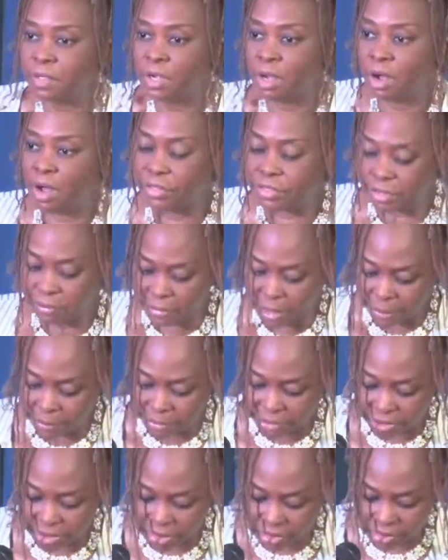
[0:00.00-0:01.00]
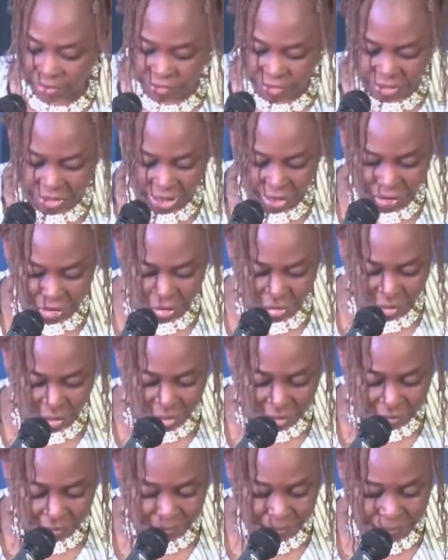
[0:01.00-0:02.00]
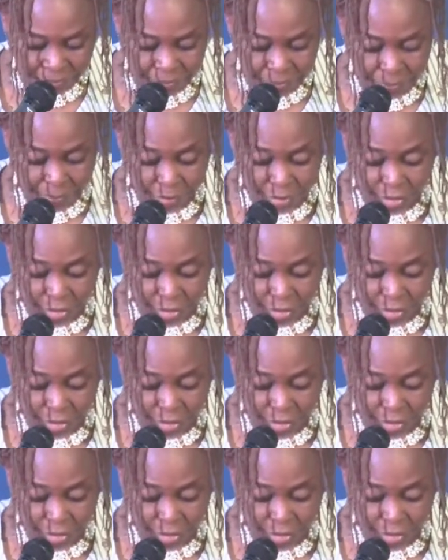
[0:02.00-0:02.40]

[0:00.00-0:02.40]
Other members of the Yar'Adua Board